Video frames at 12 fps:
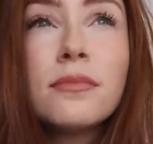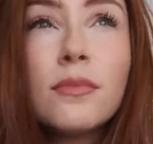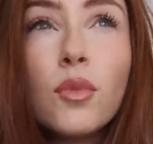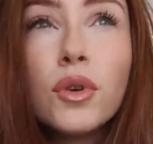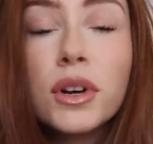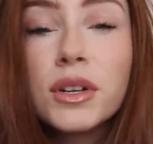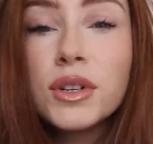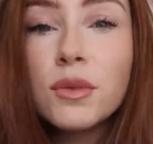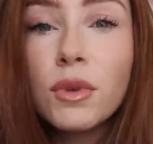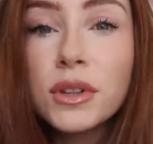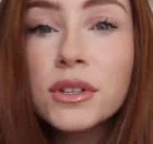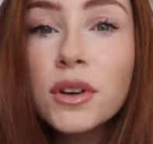one or two
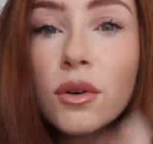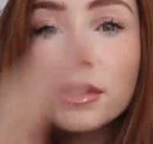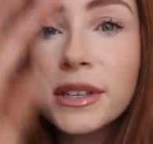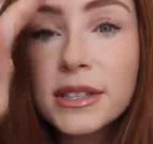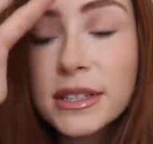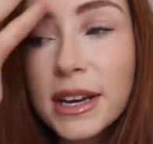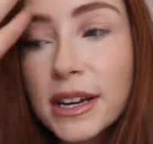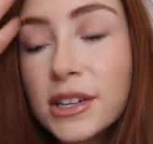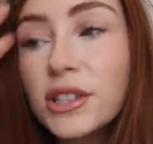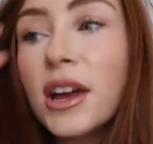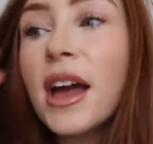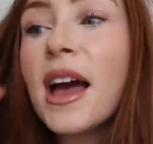months ago at this
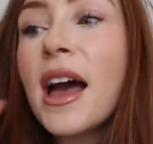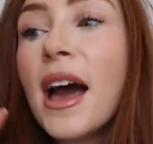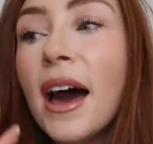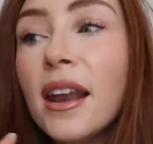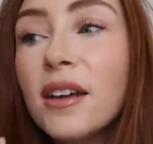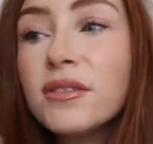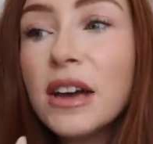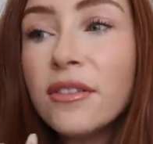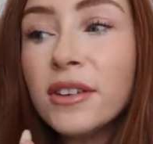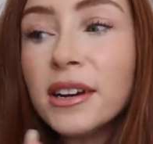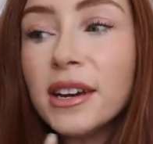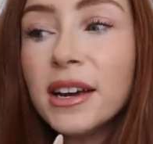stage, and I've
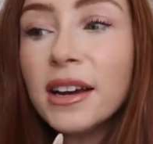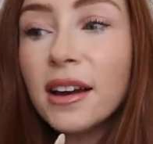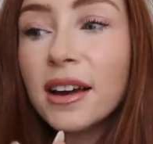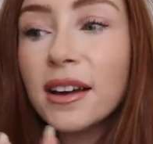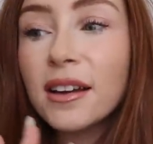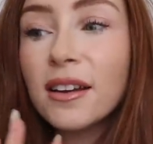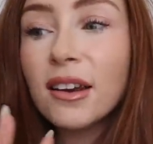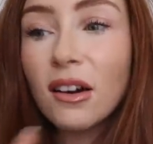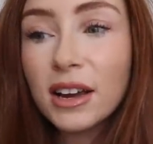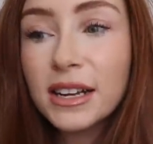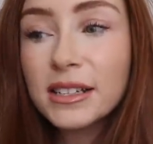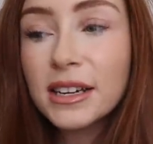definitely like
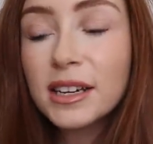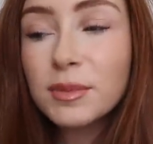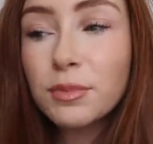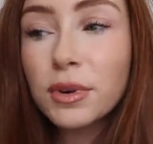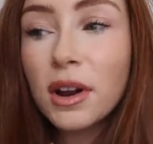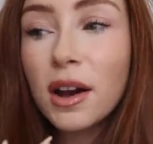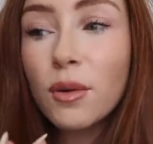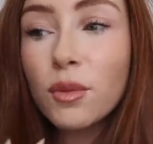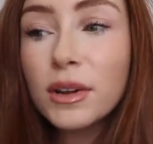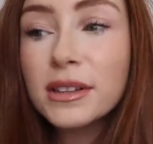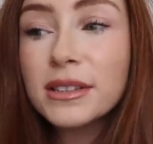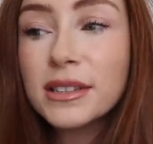liked it, but I
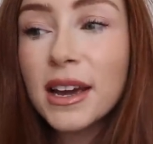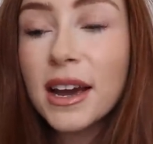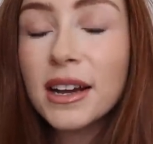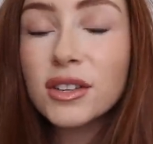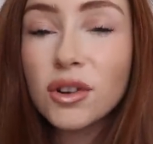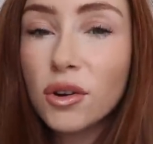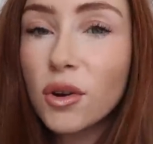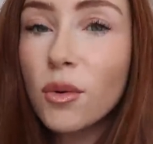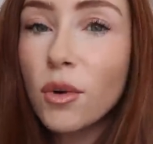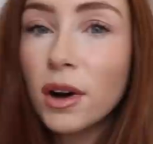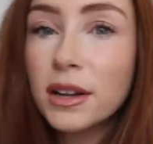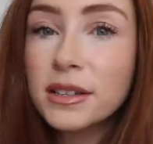will say it took a
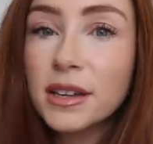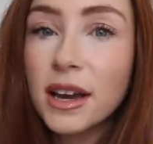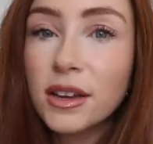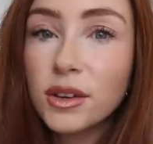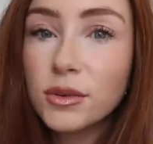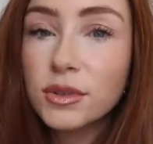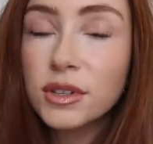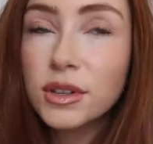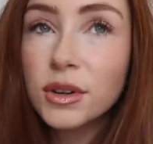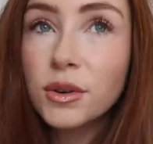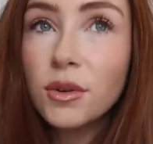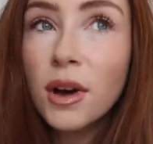while to get used
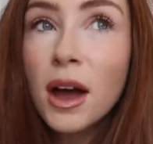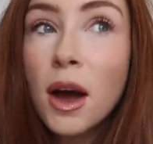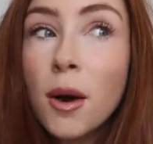to.